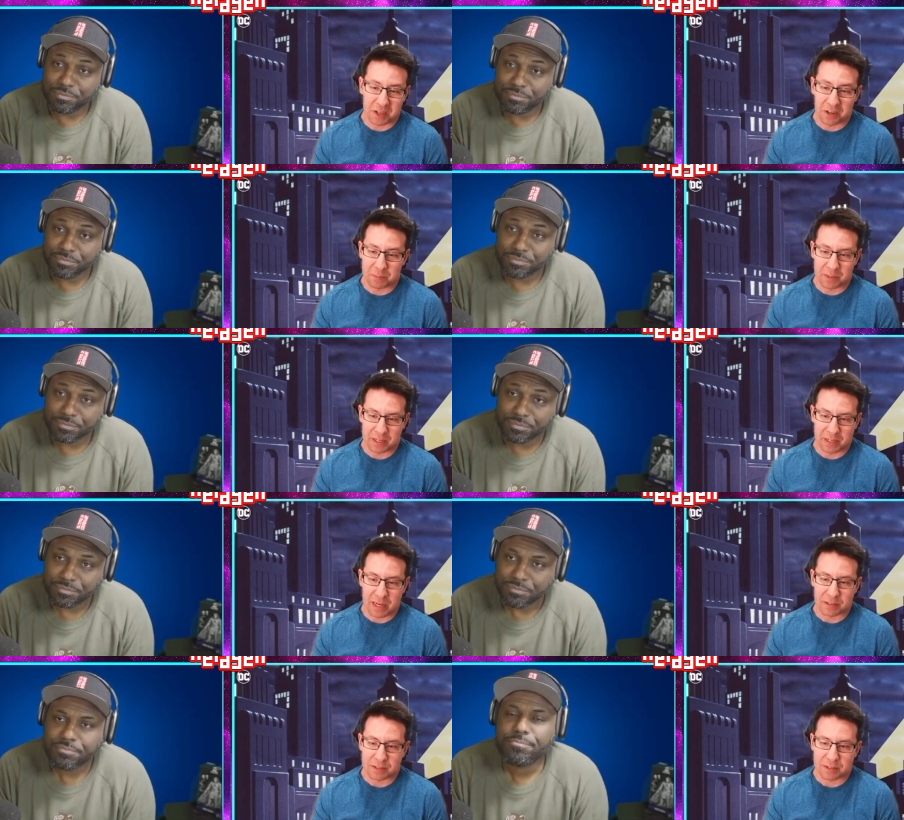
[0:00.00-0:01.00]
Speaker 1: one hundred million
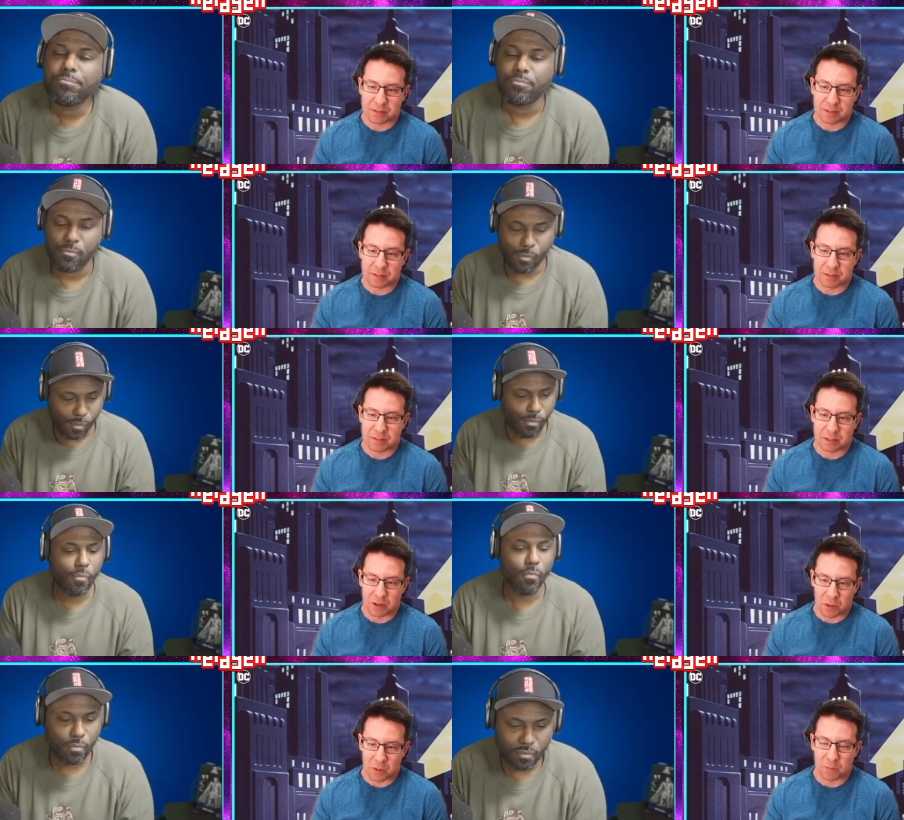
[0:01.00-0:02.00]
dollars.
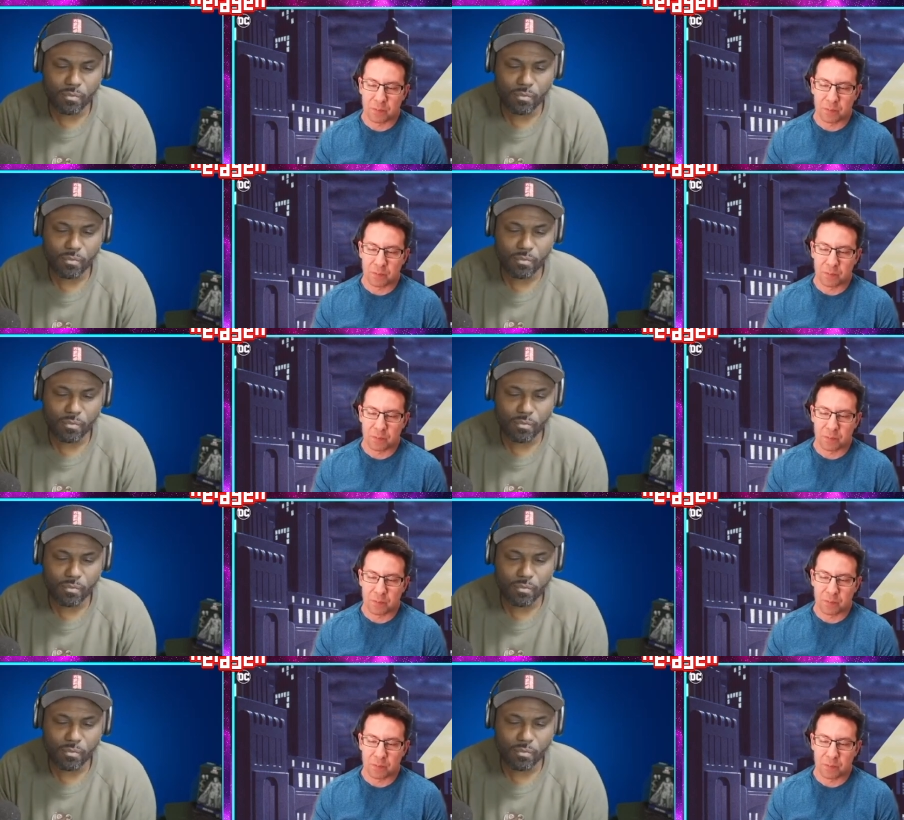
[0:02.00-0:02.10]
So,